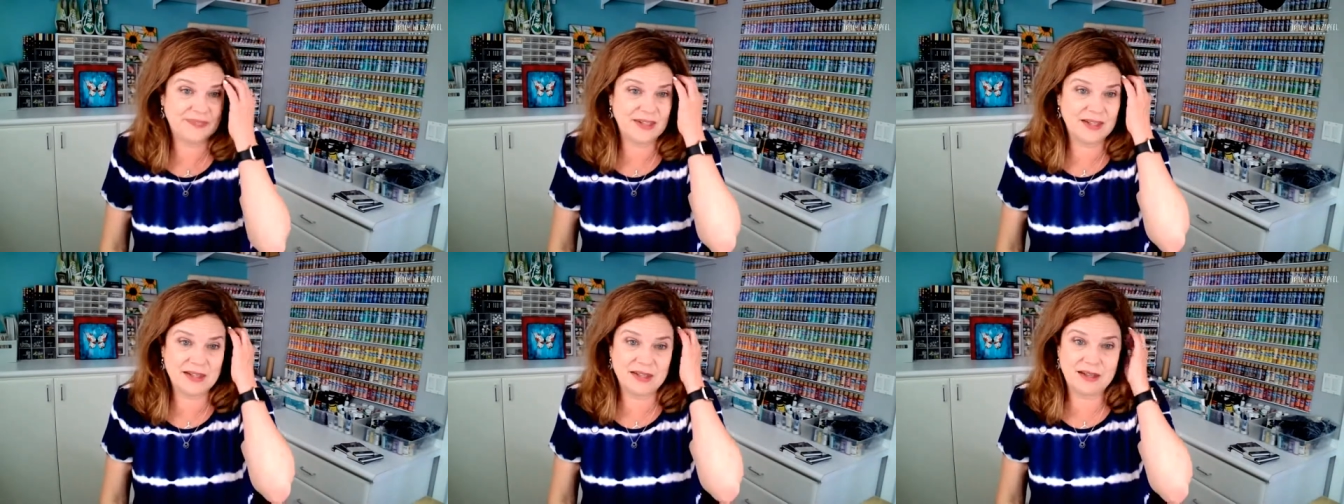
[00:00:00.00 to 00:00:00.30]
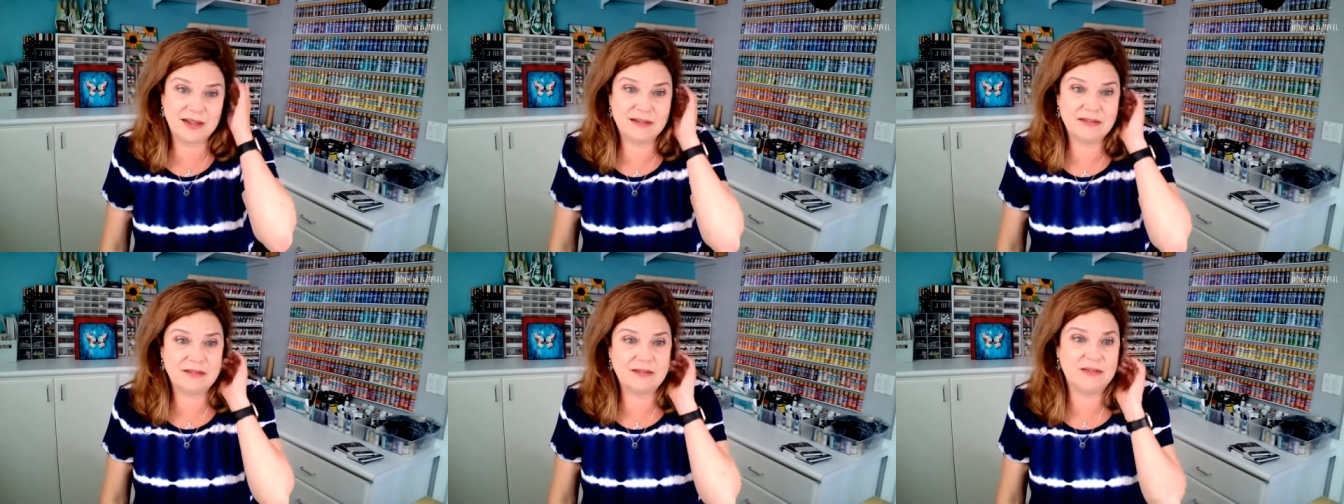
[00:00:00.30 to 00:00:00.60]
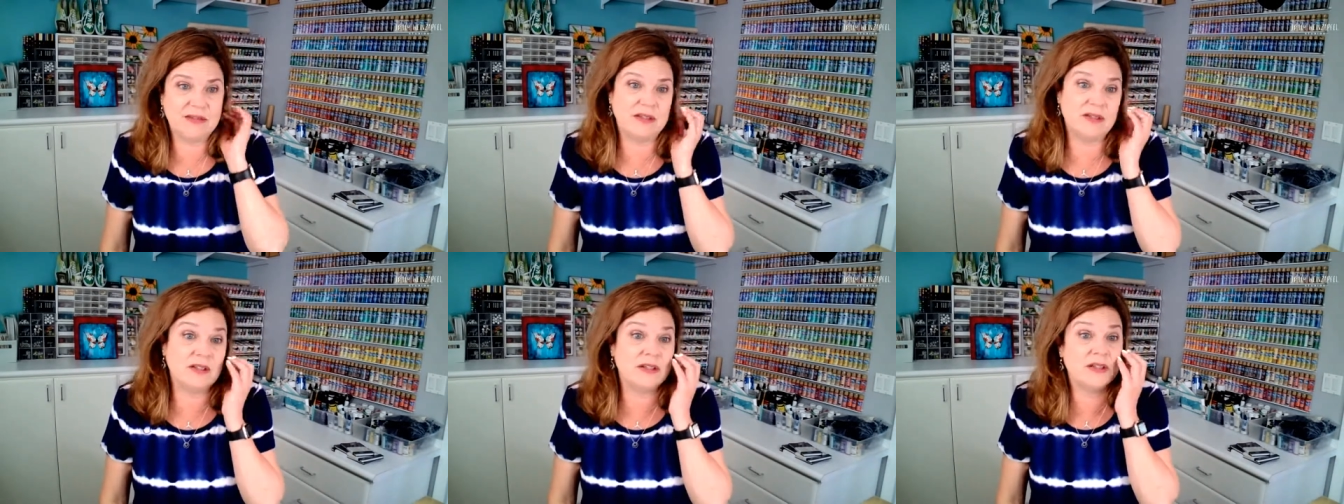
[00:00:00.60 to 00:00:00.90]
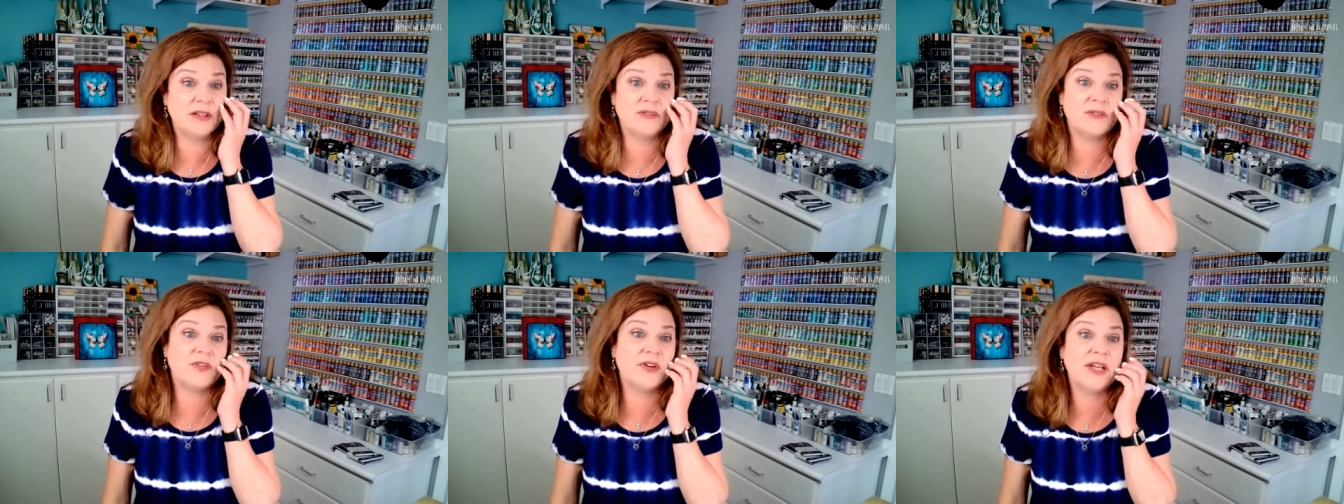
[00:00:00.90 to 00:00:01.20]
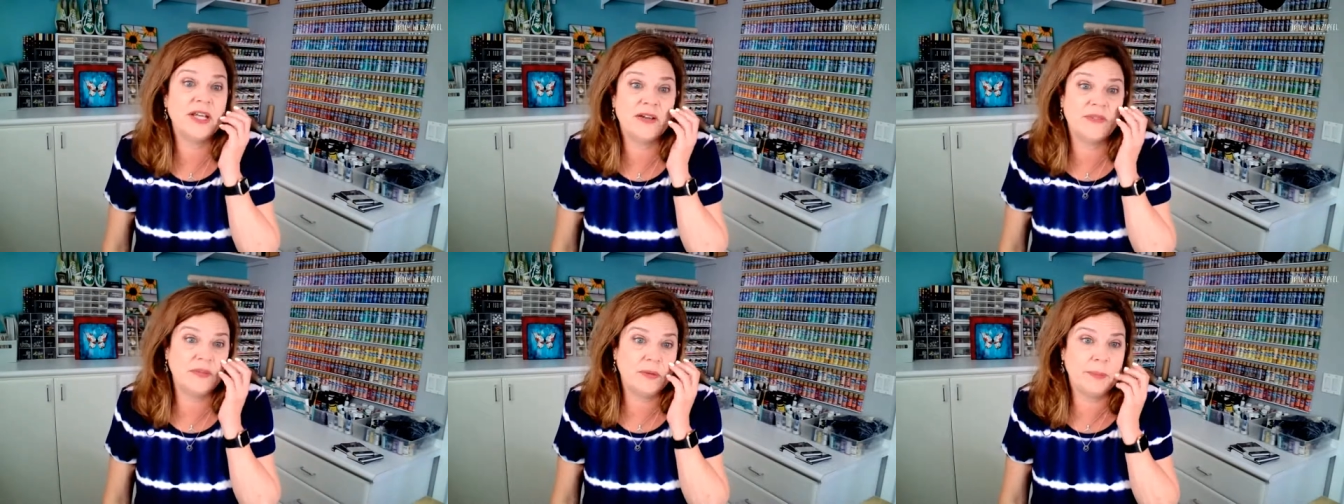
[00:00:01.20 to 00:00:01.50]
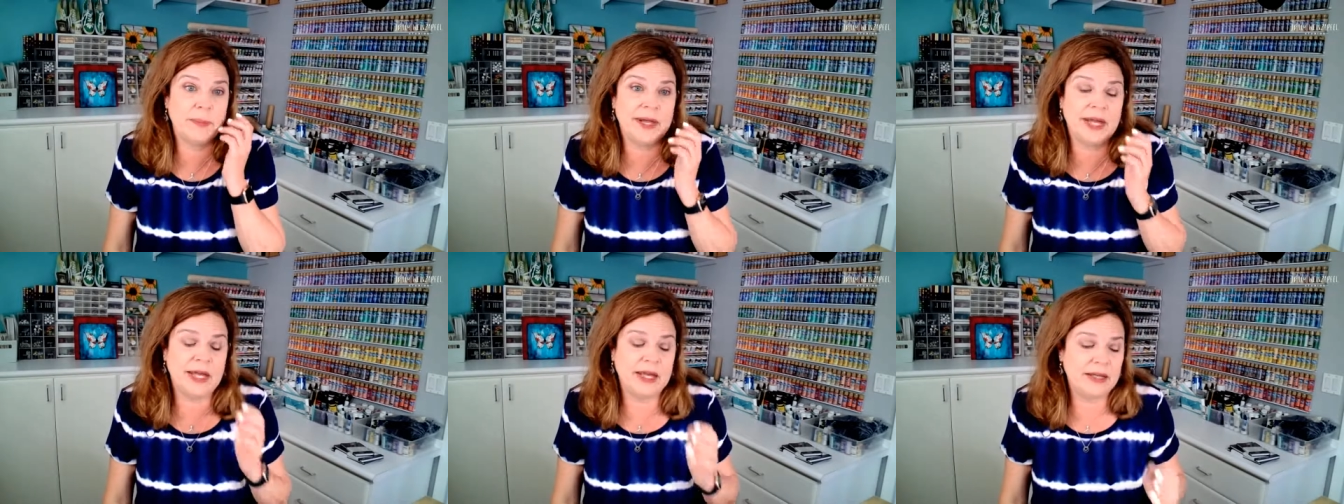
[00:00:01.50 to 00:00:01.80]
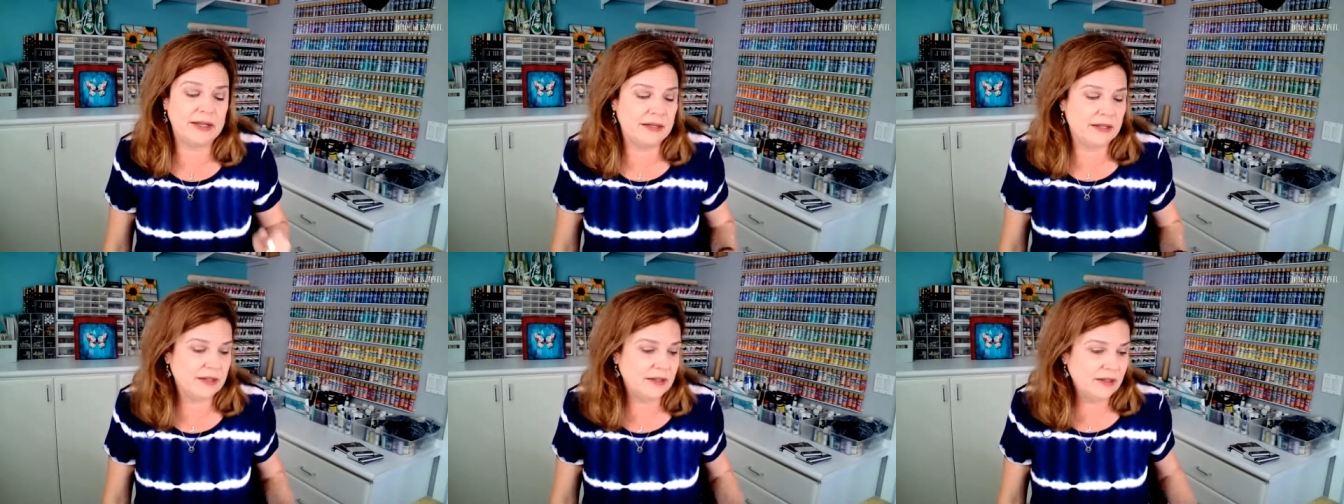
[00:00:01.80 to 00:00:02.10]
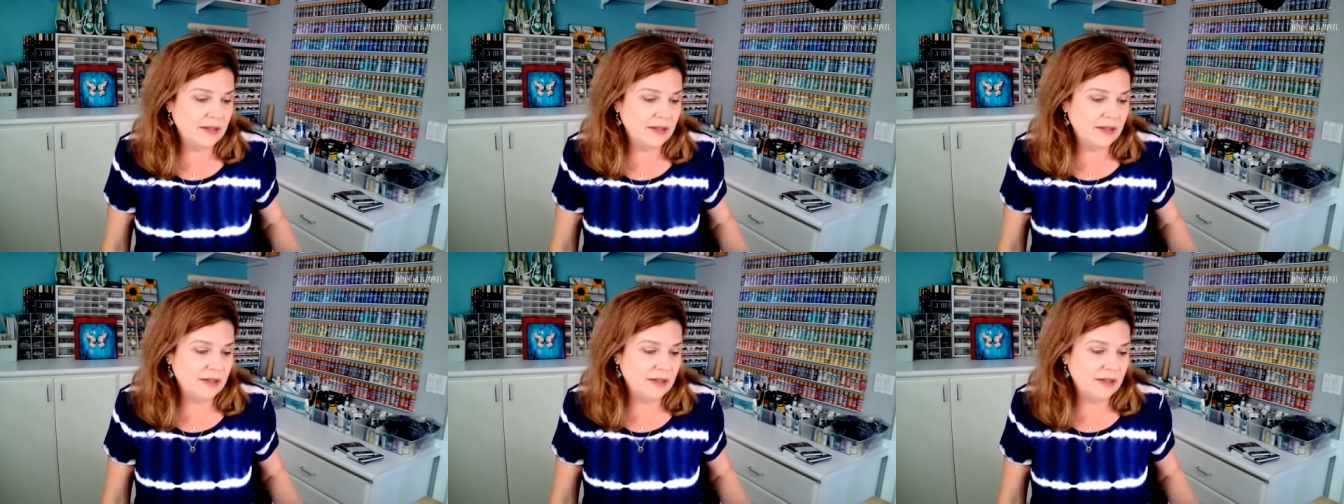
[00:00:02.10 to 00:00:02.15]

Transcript: the delivery of a bed.